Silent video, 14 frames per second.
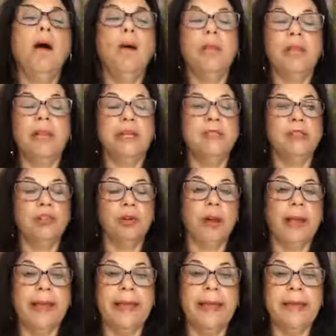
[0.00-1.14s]
place your
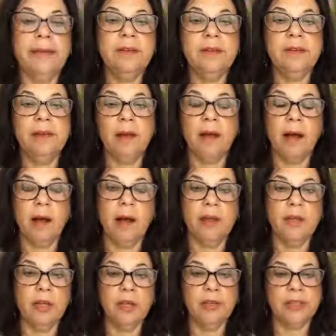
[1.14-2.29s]
hand
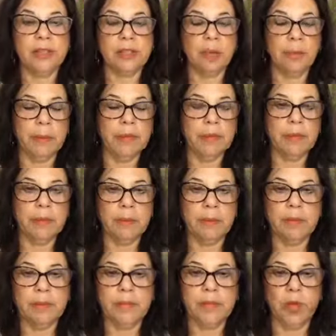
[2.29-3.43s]
on your stomach,
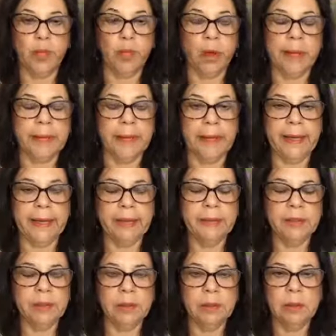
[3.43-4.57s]
your right
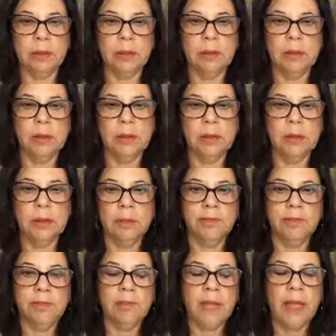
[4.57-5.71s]
hand,
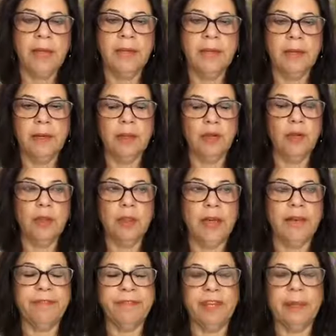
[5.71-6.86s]
and then your
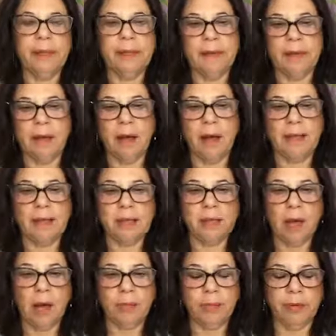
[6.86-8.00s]
left hand on
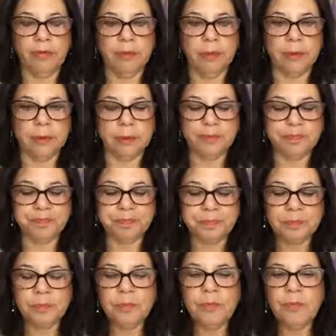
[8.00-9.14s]
top of it.
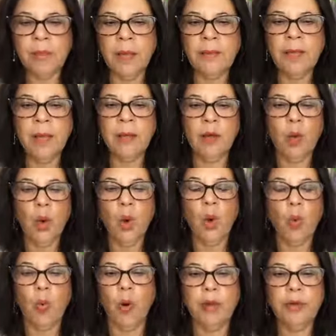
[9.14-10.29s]
And then
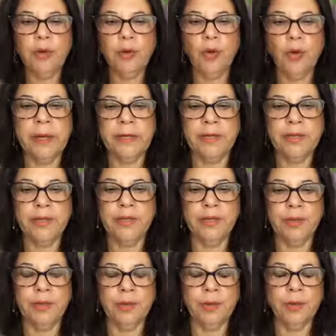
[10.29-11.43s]
what you're going to
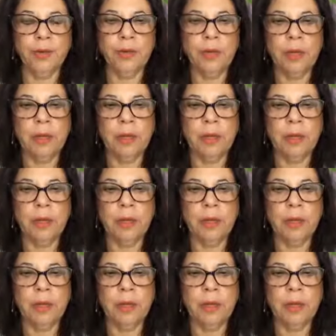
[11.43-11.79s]
do